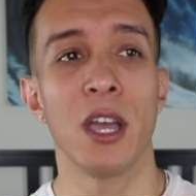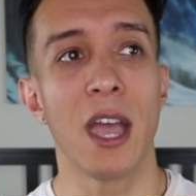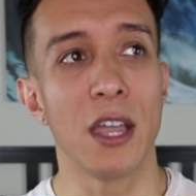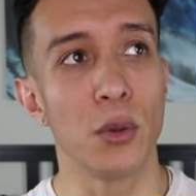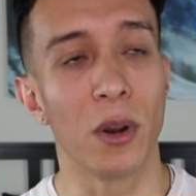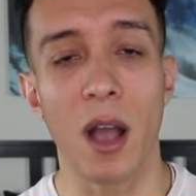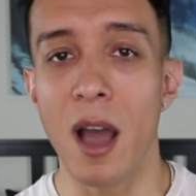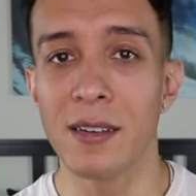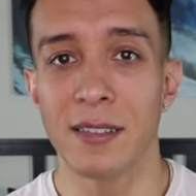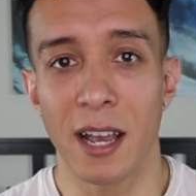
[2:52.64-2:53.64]
and you are
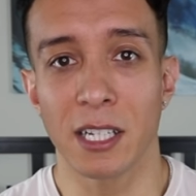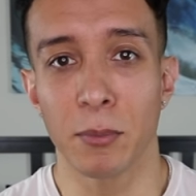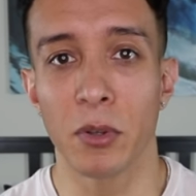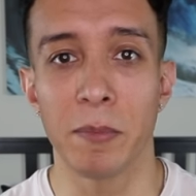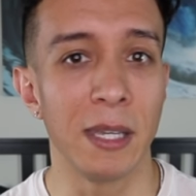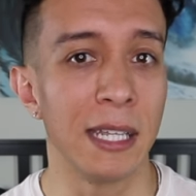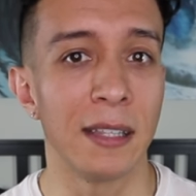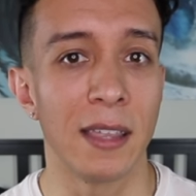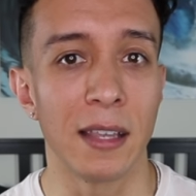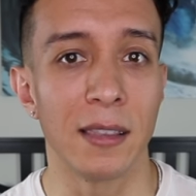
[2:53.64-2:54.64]
undetectable,
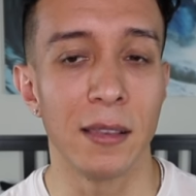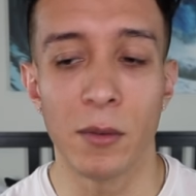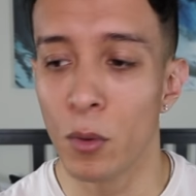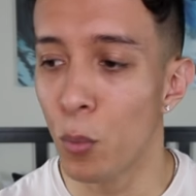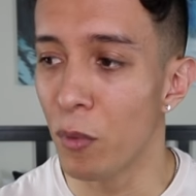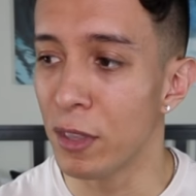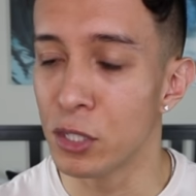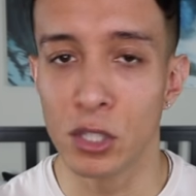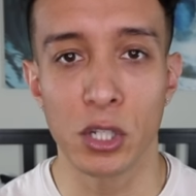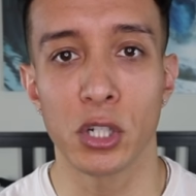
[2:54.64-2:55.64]
meaning that when they
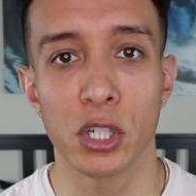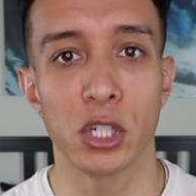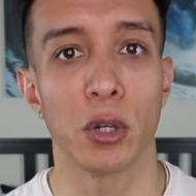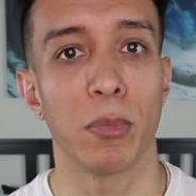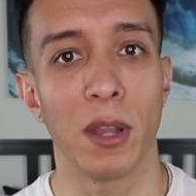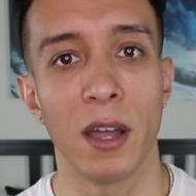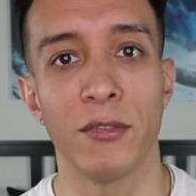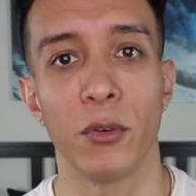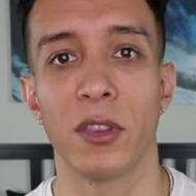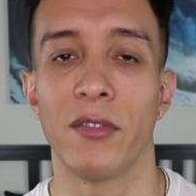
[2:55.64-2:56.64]
search your blood
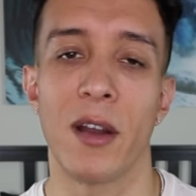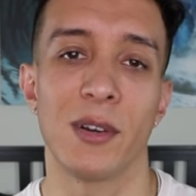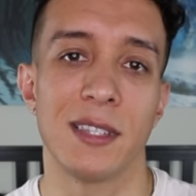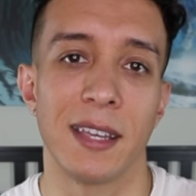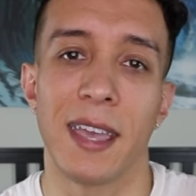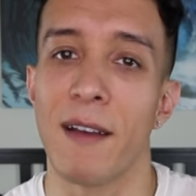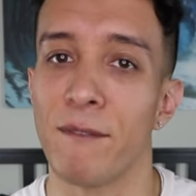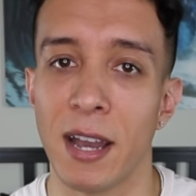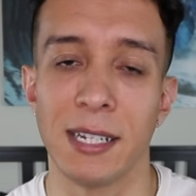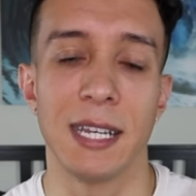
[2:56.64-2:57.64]
for the virus, they can't
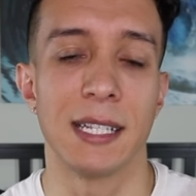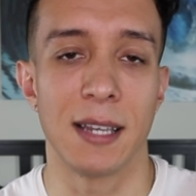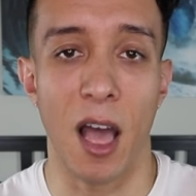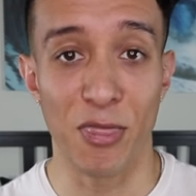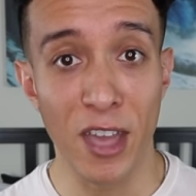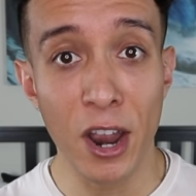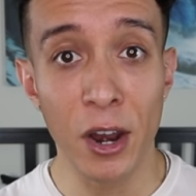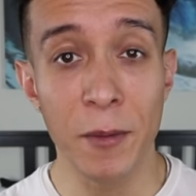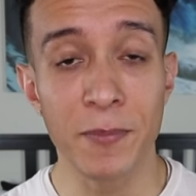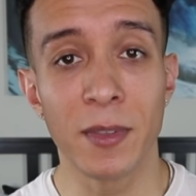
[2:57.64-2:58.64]
find it, it's not
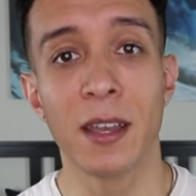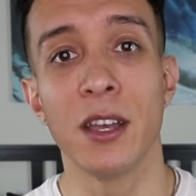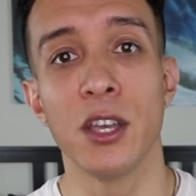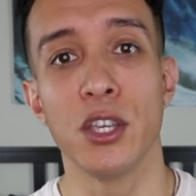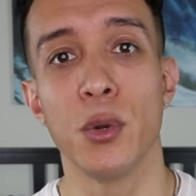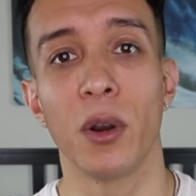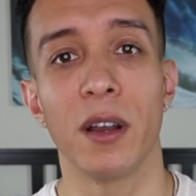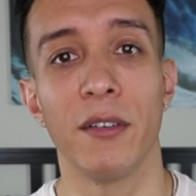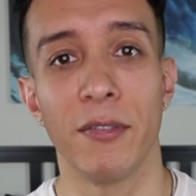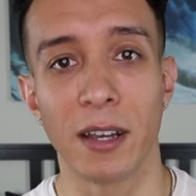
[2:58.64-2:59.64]
there, you
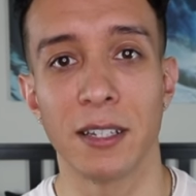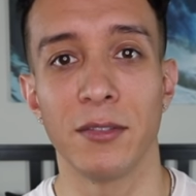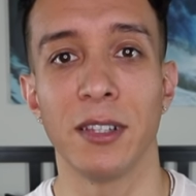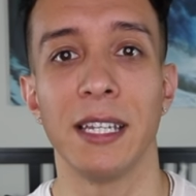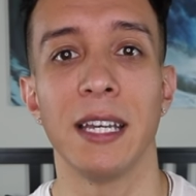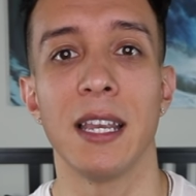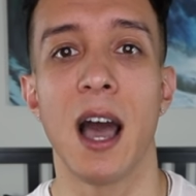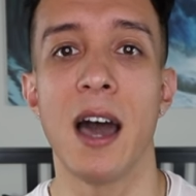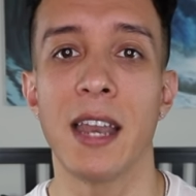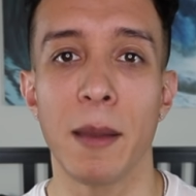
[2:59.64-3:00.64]
are effectively
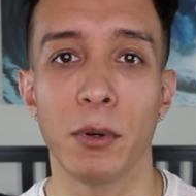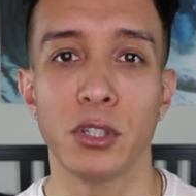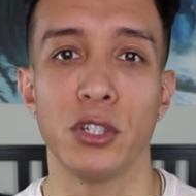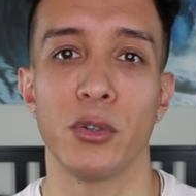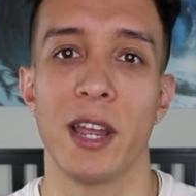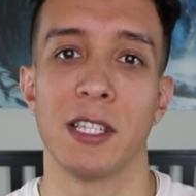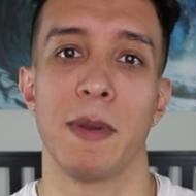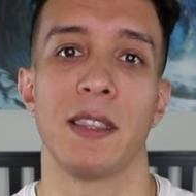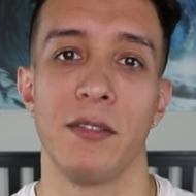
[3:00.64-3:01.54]
unable to transmit